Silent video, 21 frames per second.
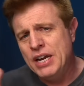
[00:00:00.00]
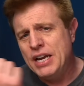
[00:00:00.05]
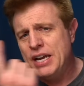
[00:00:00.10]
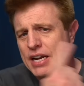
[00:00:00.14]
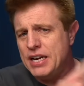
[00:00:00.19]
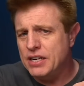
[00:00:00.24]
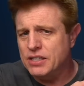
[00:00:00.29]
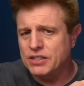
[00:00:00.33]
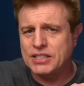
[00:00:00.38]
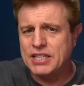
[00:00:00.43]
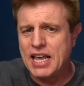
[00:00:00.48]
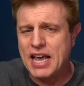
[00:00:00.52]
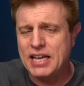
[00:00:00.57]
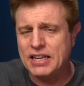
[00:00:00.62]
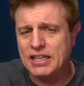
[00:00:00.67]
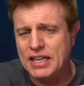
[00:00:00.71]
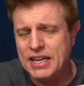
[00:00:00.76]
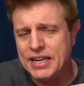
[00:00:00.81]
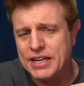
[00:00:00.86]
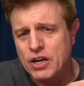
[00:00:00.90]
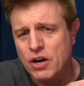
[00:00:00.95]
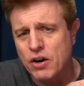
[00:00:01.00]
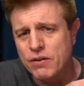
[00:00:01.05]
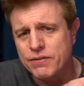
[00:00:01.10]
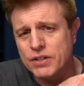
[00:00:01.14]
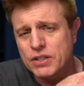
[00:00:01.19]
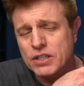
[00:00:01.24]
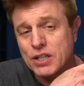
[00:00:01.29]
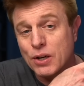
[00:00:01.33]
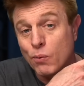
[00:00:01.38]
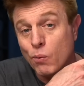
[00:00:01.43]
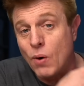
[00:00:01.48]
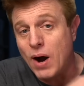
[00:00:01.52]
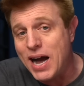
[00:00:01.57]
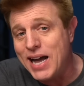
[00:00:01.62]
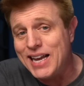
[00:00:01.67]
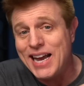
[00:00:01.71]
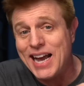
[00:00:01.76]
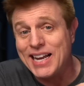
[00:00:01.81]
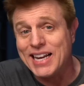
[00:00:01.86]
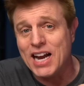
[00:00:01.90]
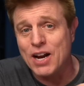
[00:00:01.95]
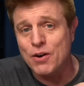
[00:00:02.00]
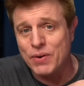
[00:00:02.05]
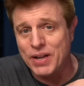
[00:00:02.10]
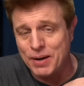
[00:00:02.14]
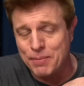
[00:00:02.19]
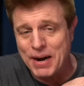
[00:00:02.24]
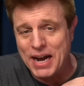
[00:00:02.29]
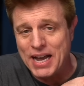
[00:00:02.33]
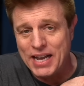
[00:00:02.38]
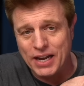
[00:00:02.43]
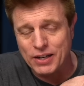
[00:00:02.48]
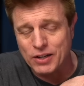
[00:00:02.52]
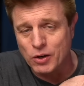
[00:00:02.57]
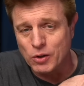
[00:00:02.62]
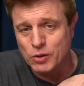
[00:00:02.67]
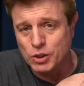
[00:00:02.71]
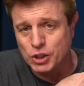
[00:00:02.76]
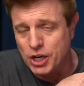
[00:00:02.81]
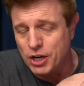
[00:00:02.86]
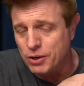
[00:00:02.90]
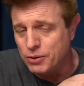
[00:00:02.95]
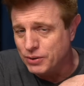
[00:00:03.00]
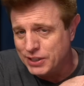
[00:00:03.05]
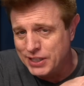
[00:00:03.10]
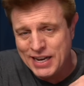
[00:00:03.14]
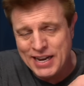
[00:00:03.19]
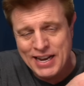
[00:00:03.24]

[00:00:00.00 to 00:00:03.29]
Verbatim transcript: Here's that link over to why I got rid of my Echo shows.